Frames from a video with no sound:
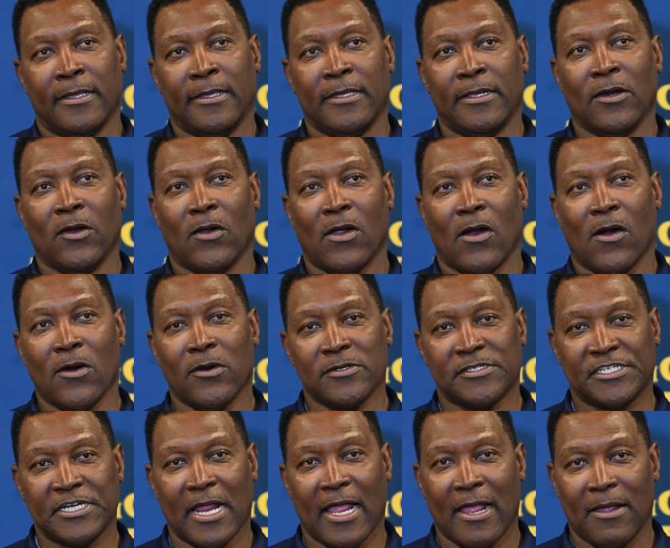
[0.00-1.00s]
You know,
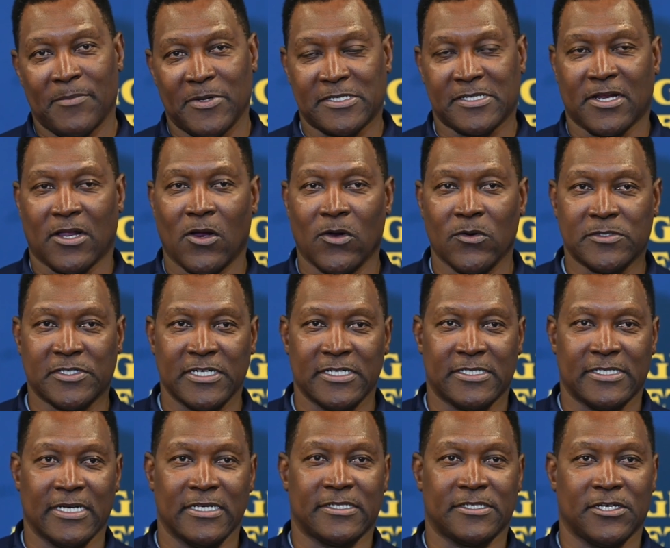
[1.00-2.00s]
our job as
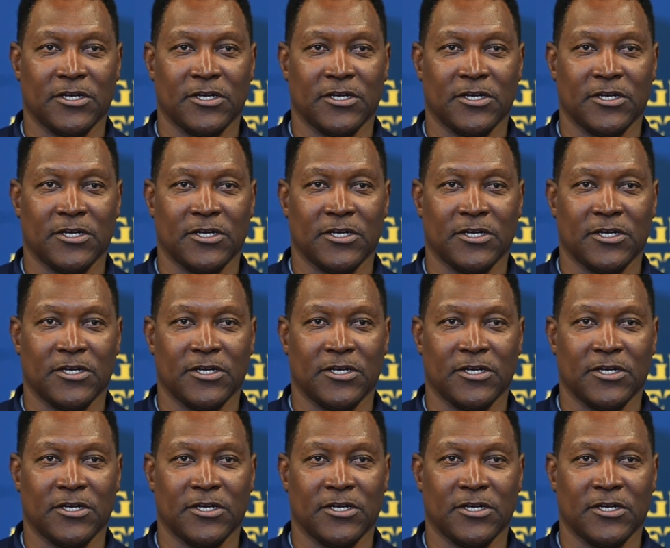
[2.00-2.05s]
coaches is